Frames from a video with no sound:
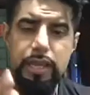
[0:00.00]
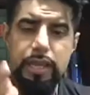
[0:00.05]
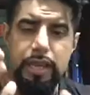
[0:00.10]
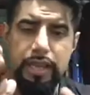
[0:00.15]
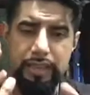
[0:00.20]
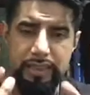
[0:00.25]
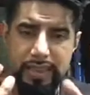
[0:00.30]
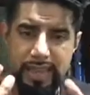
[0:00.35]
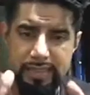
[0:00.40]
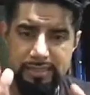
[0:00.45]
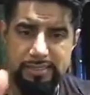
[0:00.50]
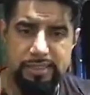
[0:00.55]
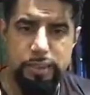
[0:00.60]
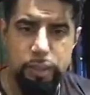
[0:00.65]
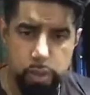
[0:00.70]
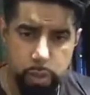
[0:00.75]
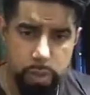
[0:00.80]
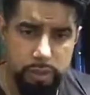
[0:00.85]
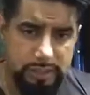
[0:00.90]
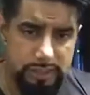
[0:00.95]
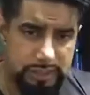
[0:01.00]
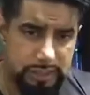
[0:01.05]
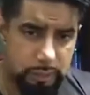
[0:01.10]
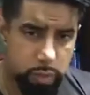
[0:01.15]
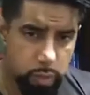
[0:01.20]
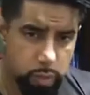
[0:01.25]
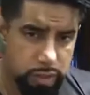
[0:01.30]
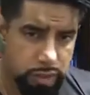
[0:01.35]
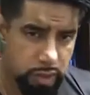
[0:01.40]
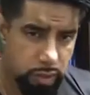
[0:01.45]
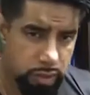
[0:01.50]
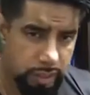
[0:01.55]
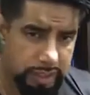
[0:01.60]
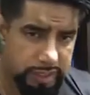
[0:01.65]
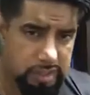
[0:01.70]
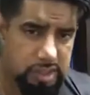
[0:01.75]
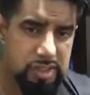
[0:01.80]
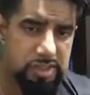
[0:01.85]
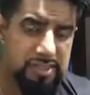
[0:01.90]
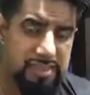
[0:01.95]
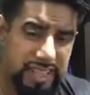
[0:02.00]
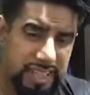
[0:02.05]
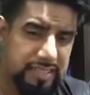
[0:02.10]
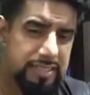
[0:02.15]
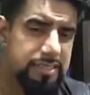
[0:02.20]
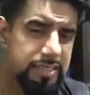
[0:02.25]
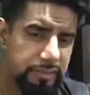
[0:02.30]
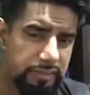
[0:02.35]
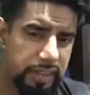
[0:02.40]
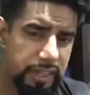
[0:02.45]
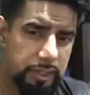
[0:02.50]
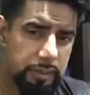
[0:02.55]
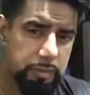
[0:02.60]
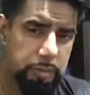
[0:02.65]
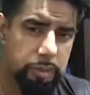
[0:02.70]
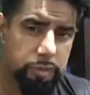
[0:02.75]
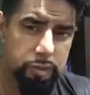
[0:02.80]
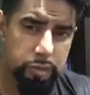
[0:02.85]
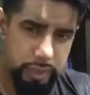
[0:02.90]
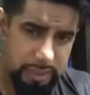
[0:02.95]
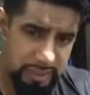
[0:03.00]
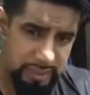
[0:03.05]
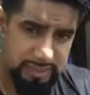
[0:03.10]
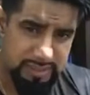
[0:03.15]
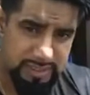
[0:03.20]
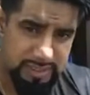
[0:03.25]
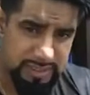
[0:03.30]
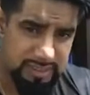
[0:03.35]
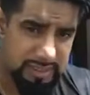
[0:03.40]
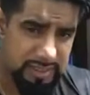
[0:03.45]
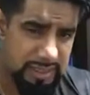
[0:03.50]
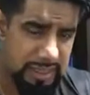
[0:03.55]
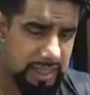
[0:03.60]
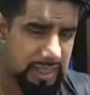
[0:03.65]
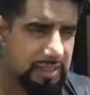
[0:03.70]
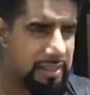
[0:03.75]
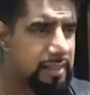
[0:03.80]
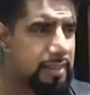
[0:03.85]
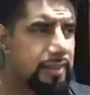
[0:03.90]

And that's in 20 audio lectures. That is available. You can listen to that.